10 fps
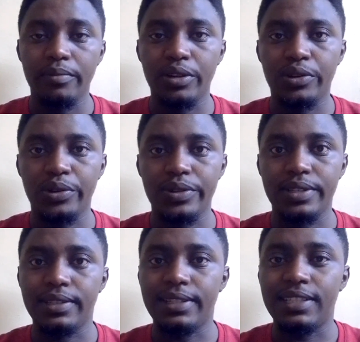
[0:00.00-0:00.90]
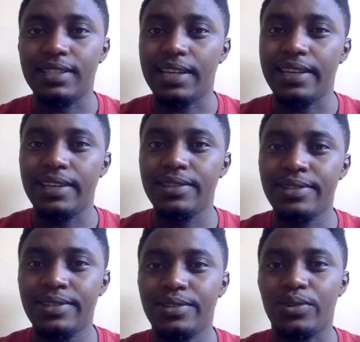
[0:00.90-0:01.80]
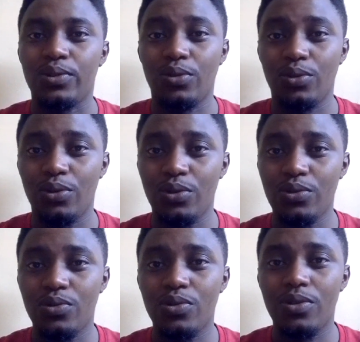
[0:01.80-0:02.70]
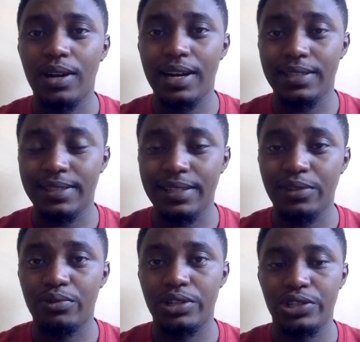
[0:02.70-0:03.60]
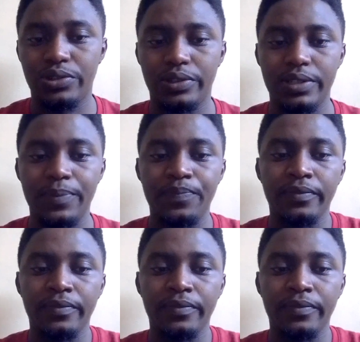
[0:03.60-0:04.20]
because it's a yes or no answer questions.